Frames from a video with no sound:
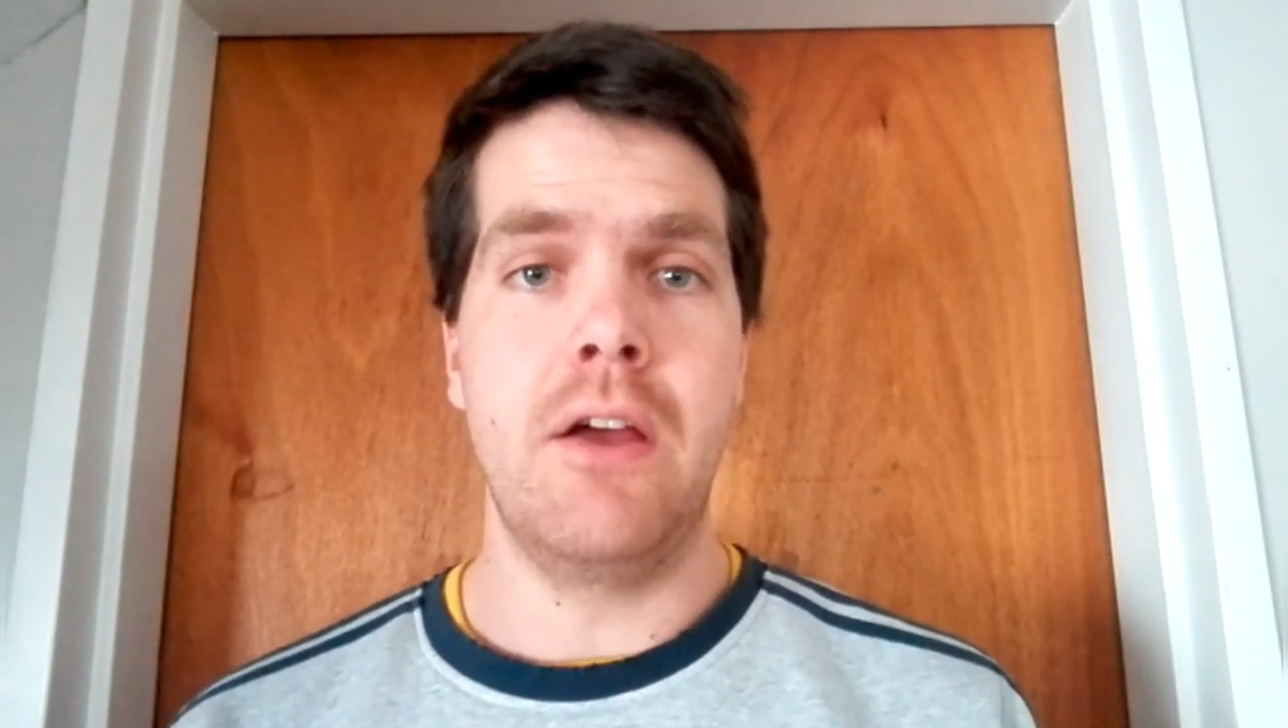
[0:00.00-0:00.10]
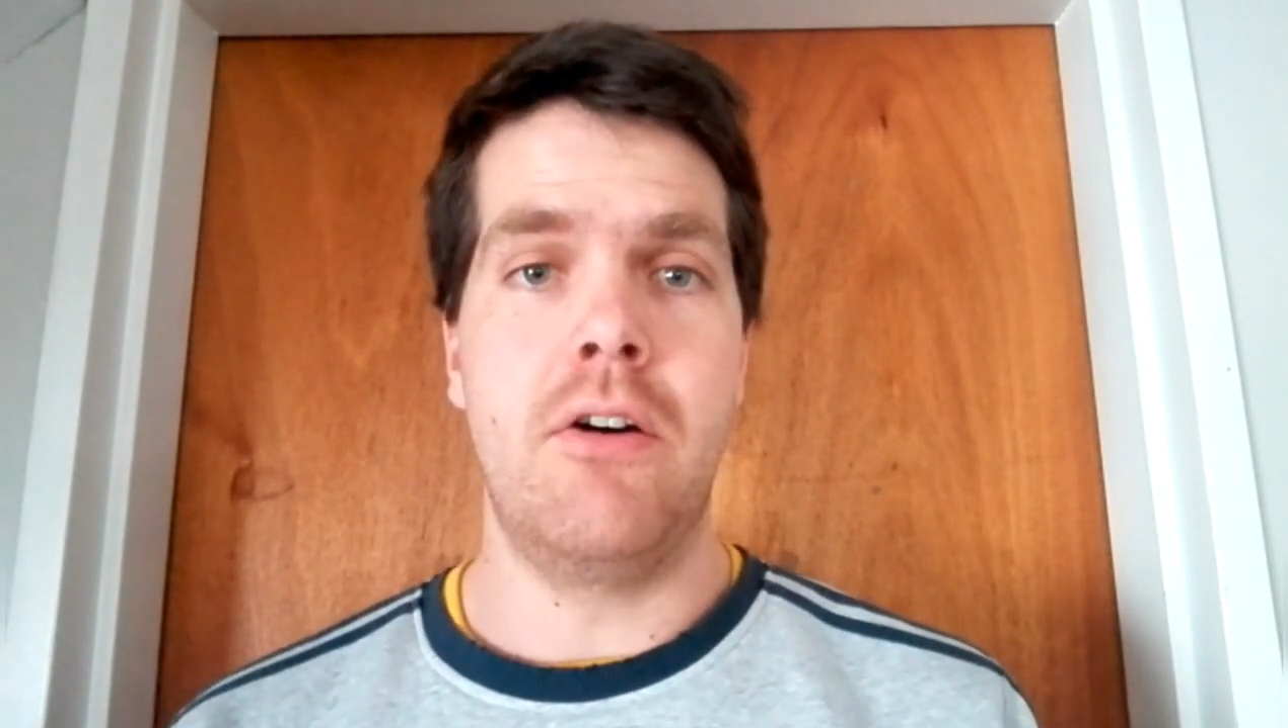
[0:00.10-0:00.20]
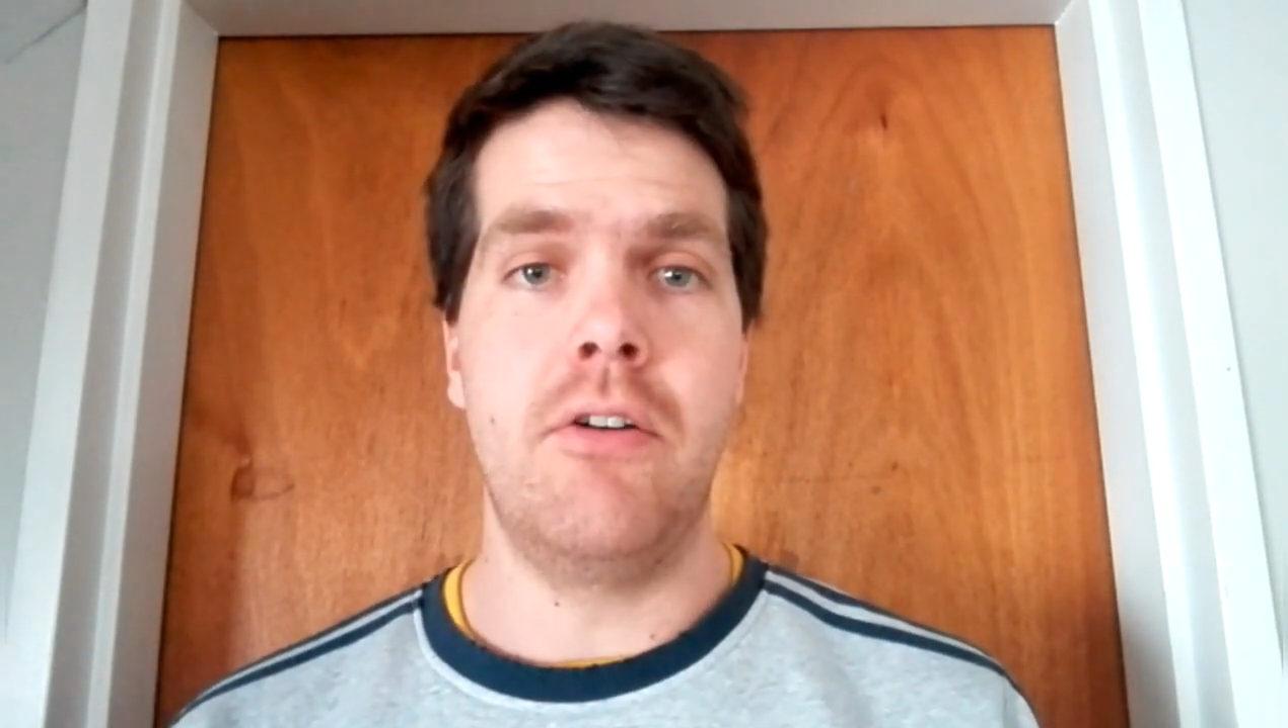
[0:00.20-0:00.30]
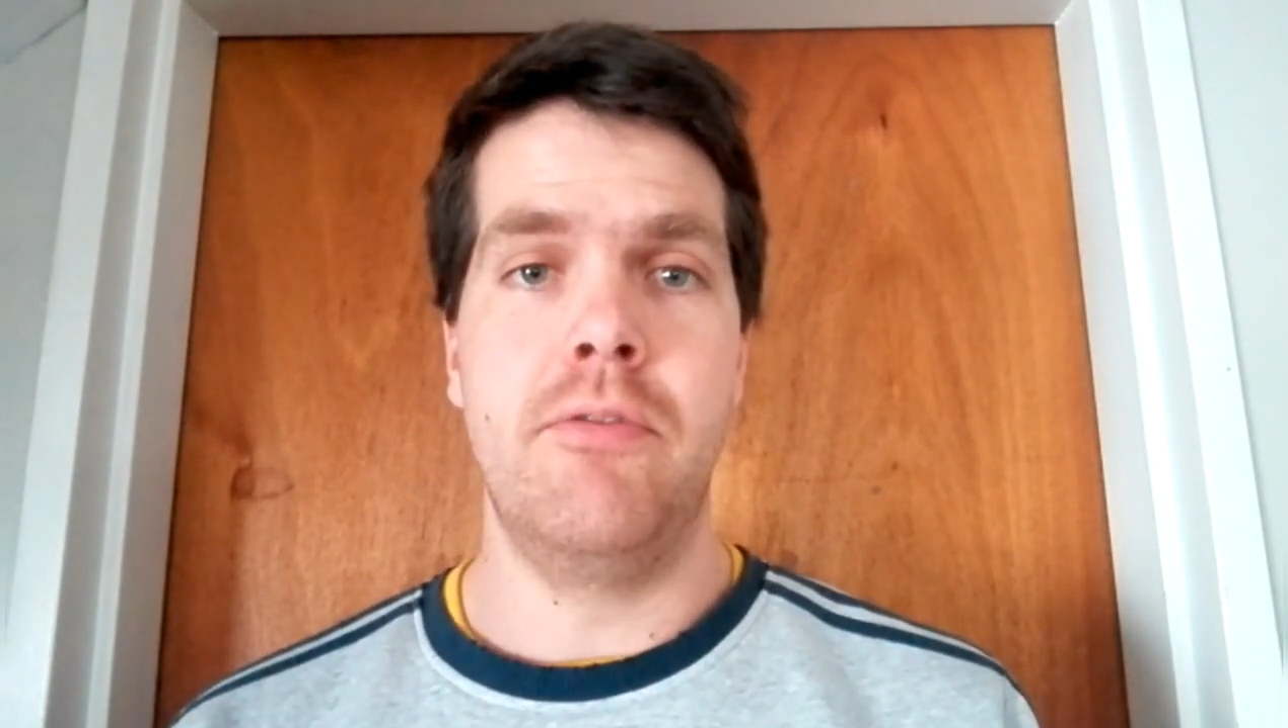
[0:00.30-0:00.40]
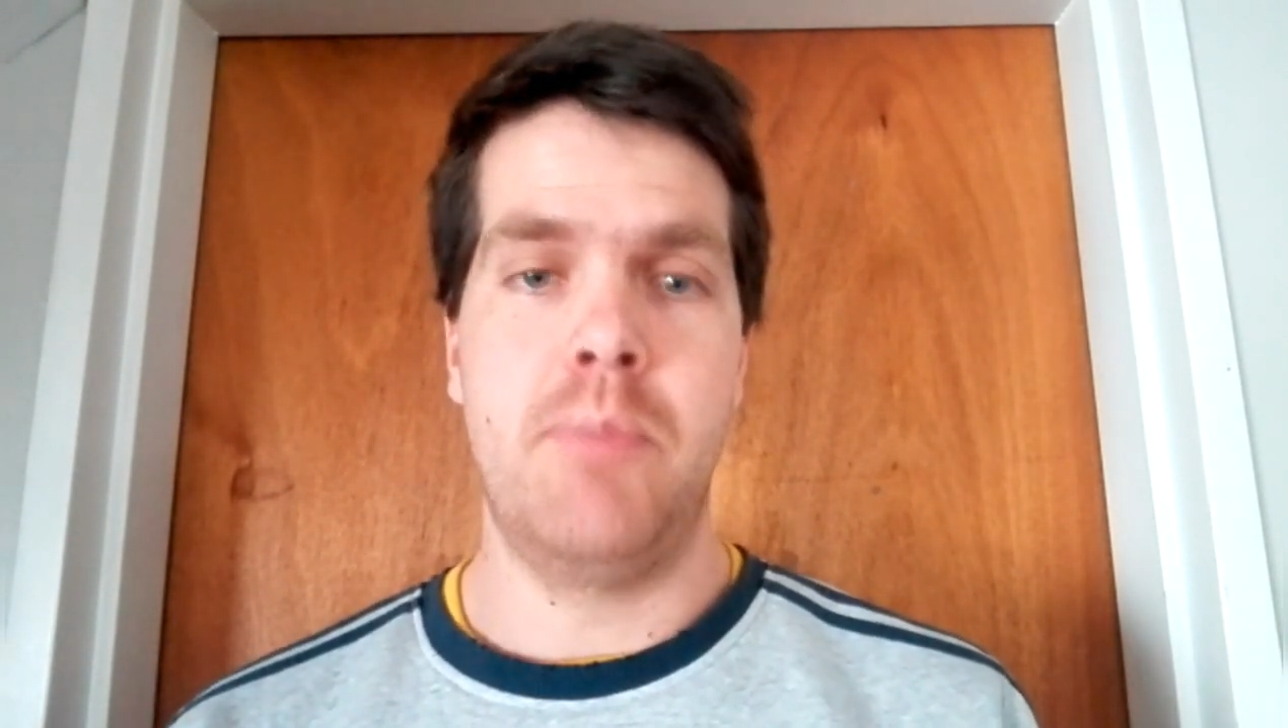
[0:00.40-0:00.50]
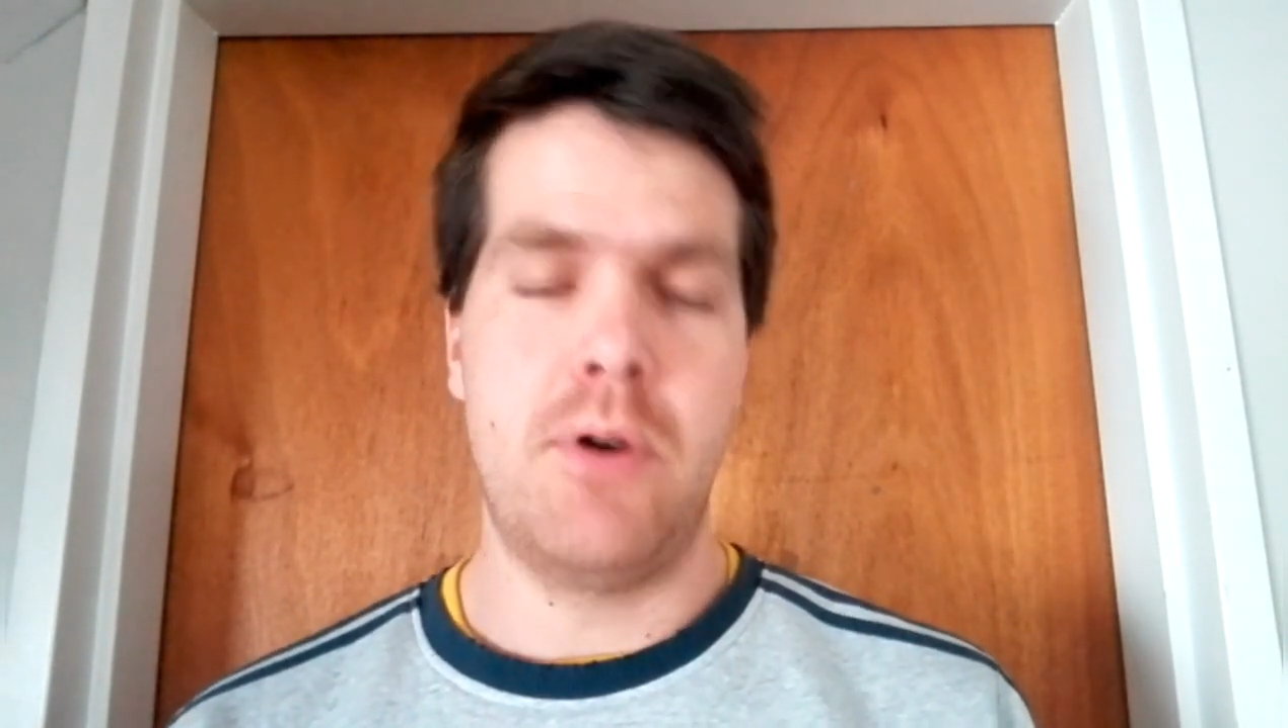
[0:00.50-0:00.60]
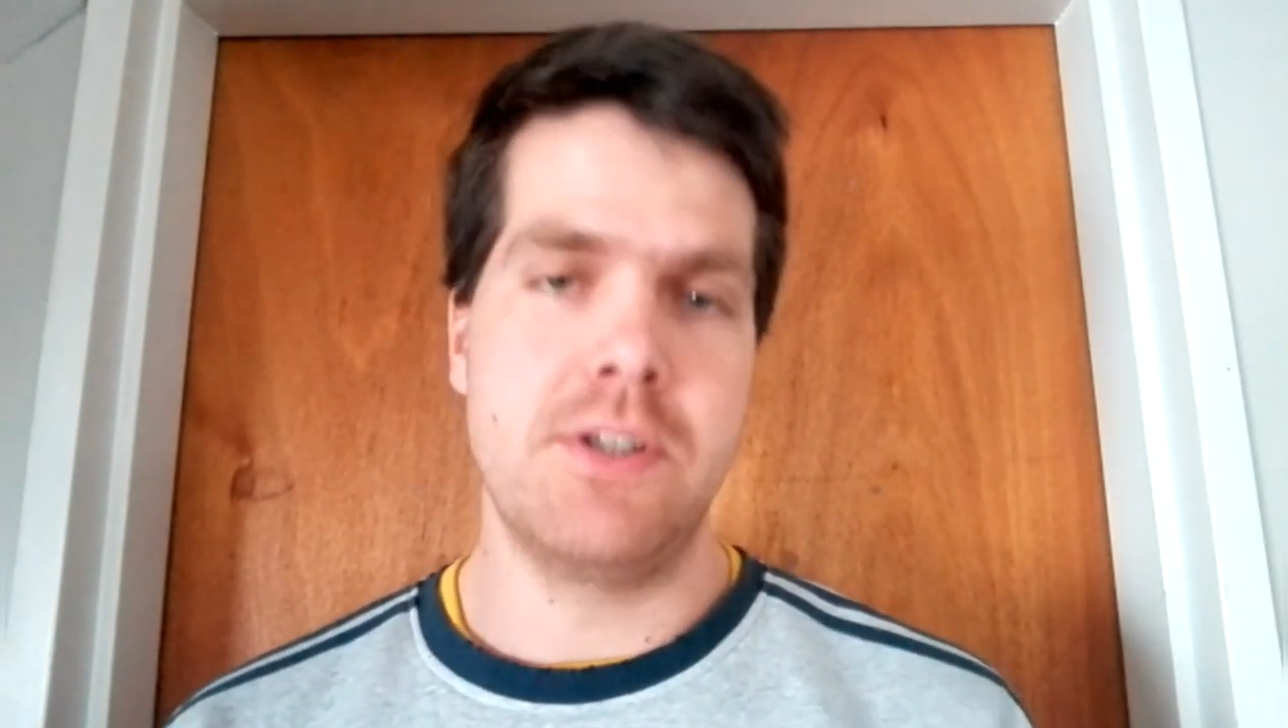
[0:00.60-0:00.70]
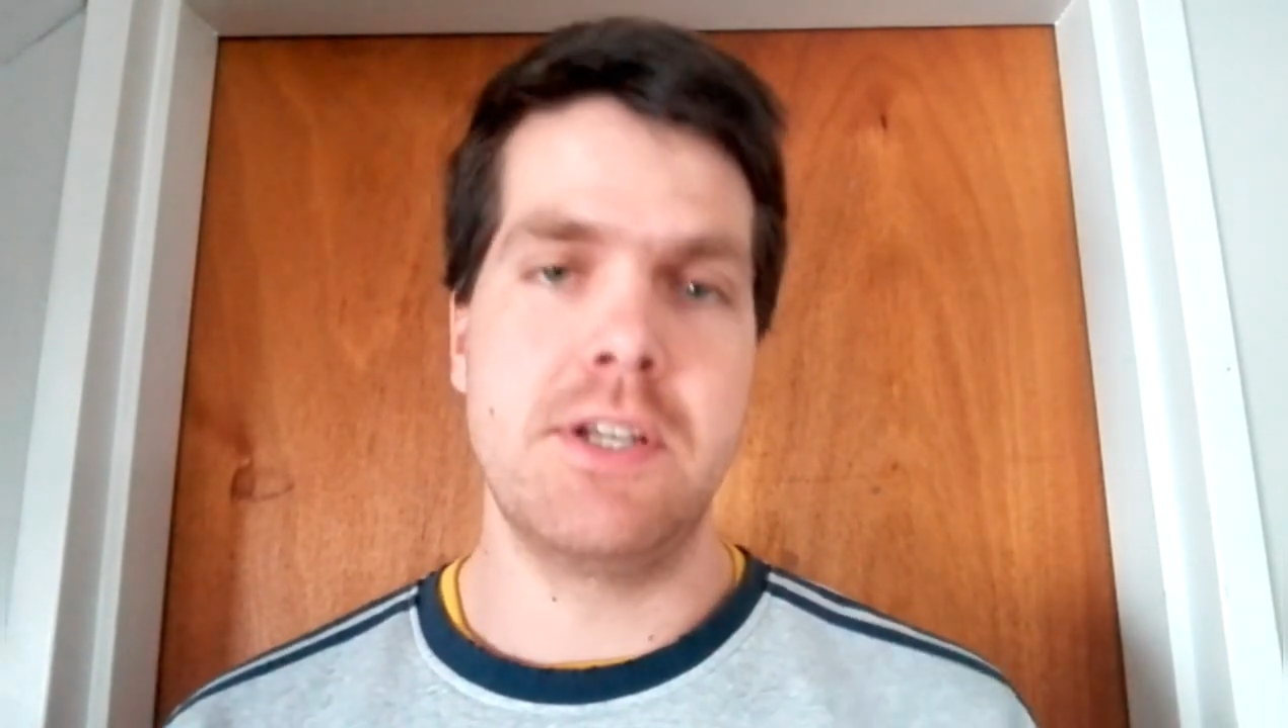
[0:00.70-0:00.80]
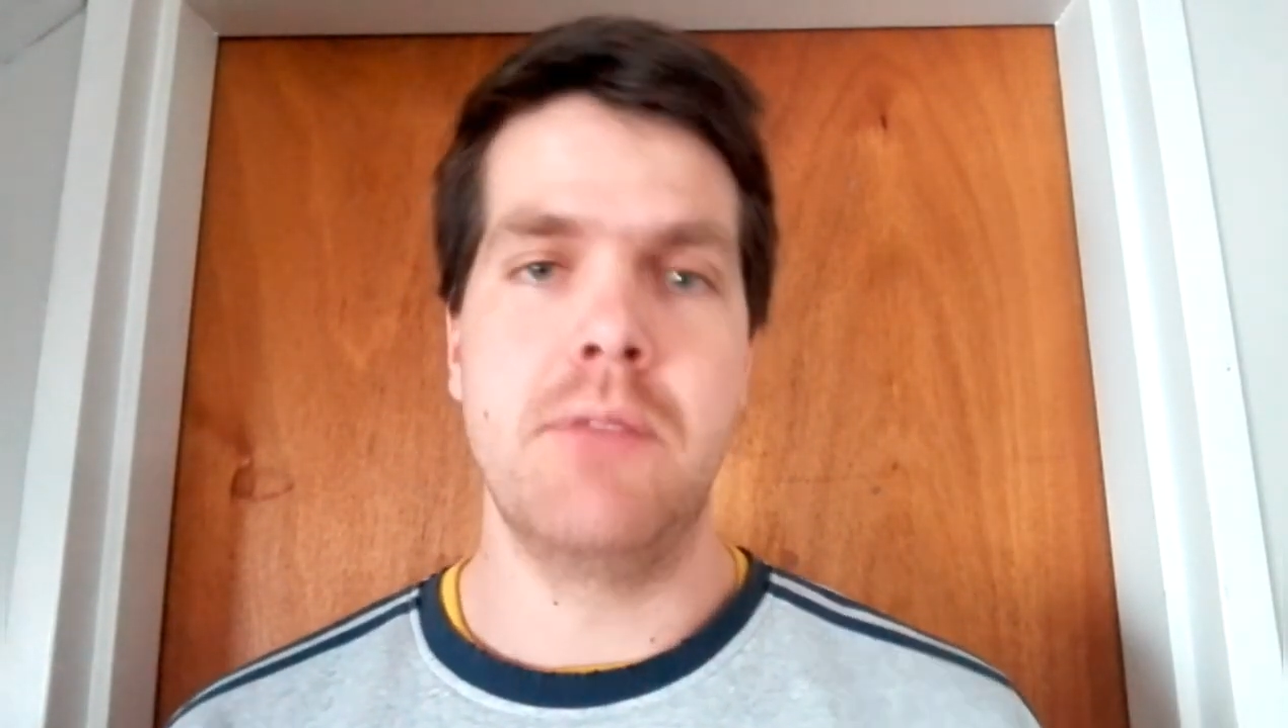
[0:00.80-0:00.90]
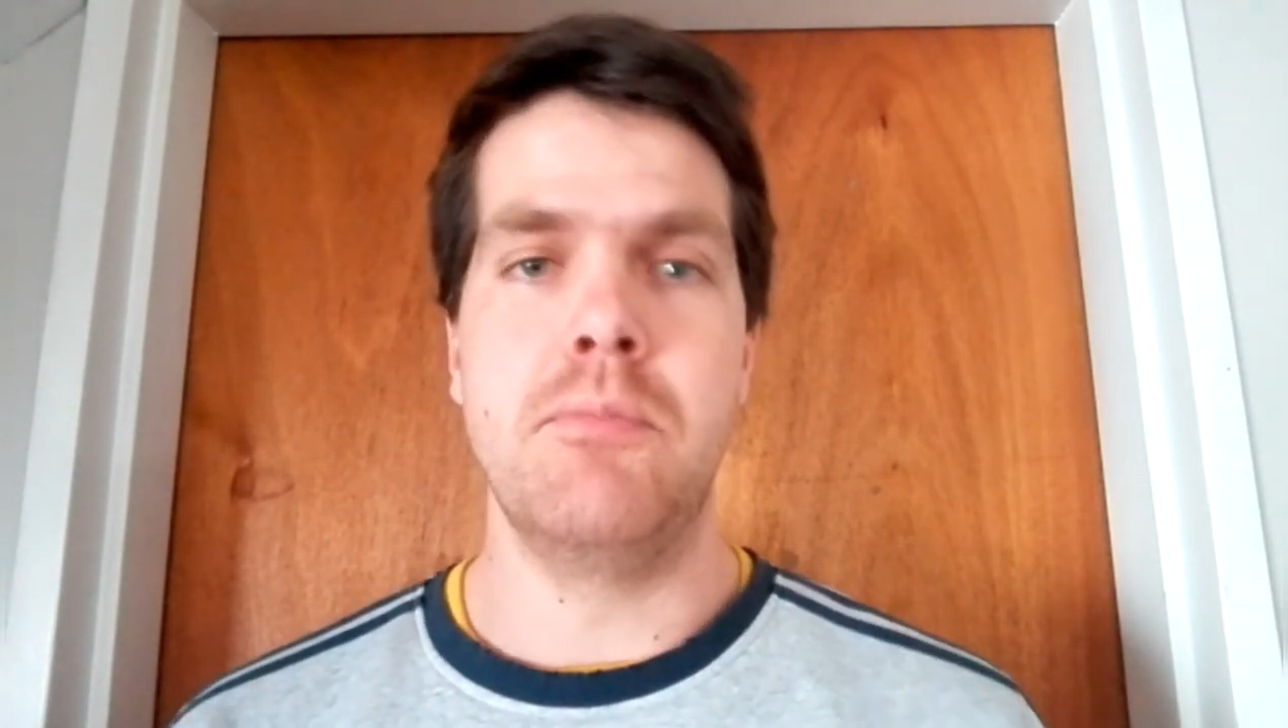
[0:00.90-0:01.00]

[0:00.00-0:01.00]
of passing and